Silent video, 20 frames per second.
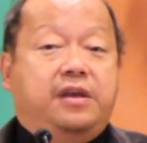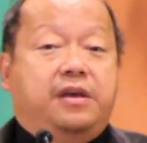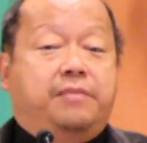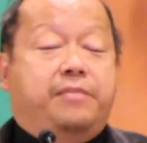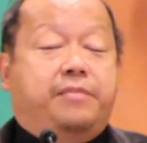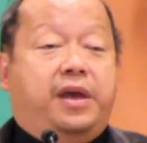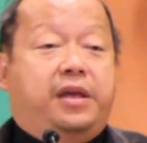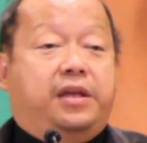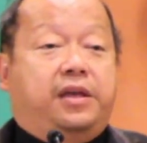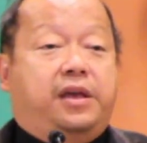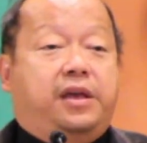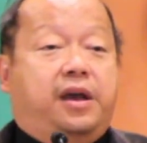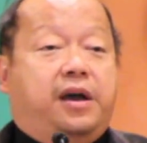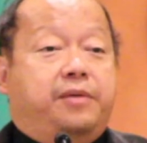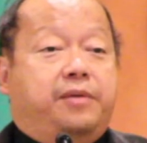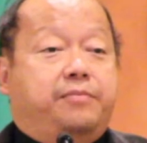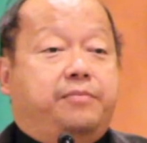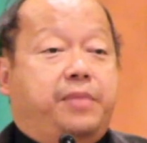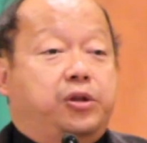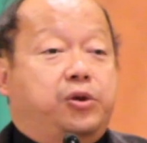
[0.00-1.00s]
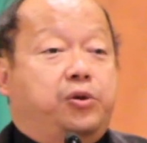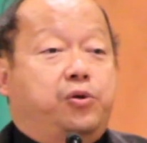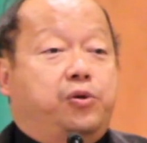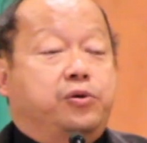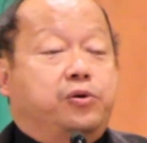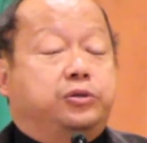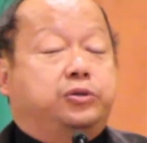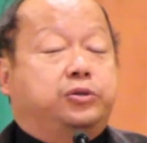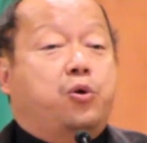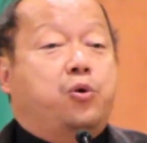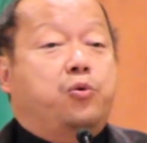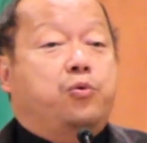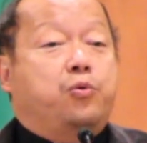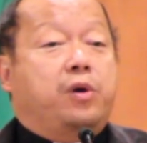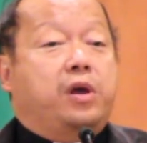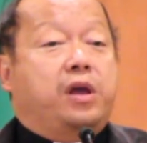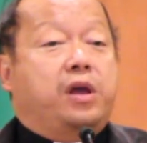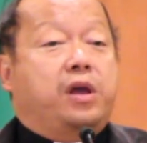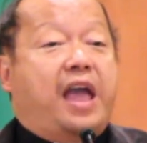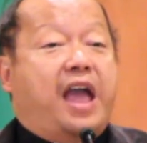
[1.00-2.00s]
May the Lord's own
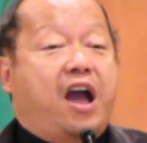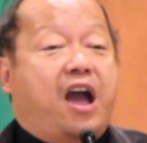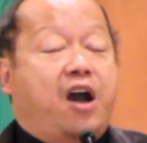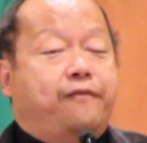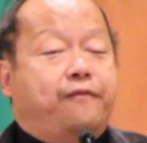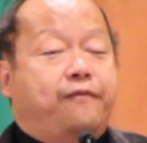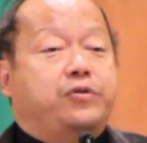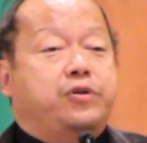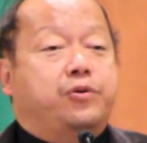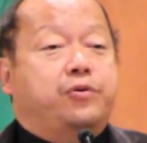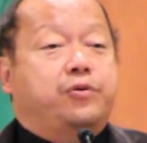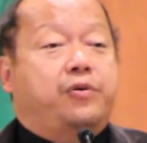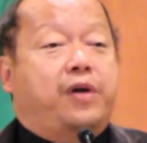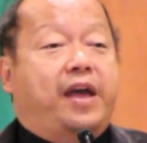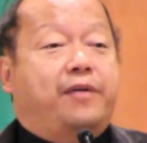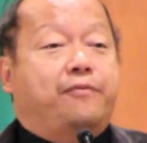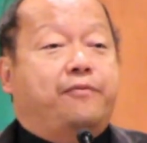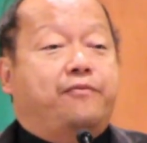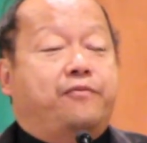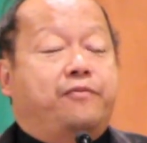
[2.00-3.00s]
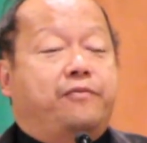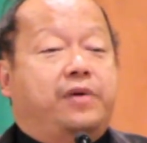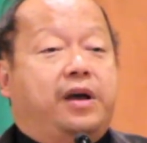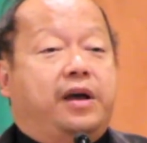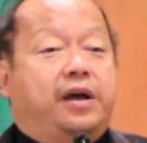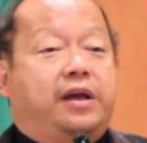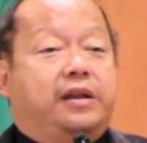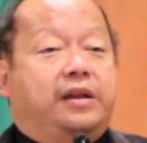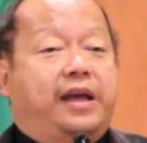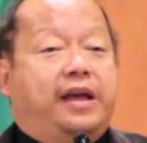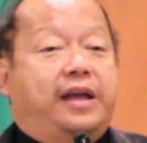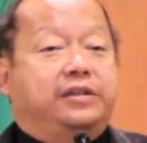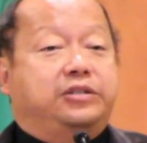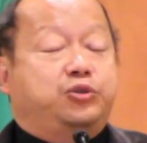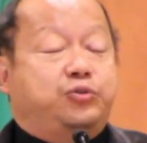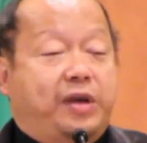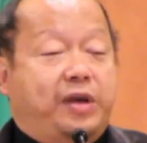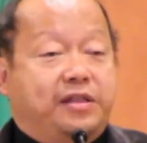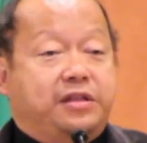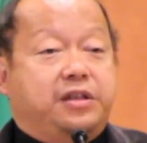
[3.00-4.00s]
way help you and
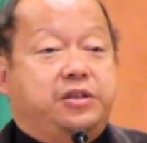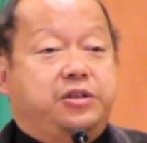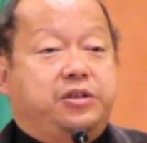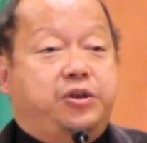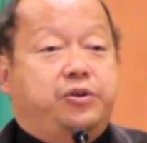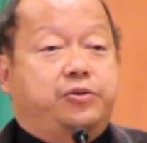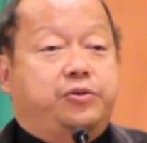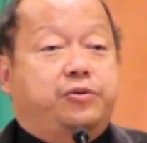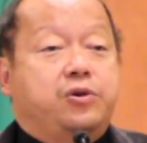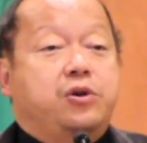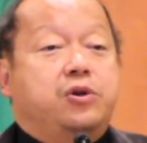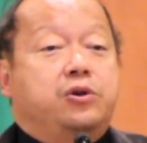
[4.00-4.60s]
strengthen you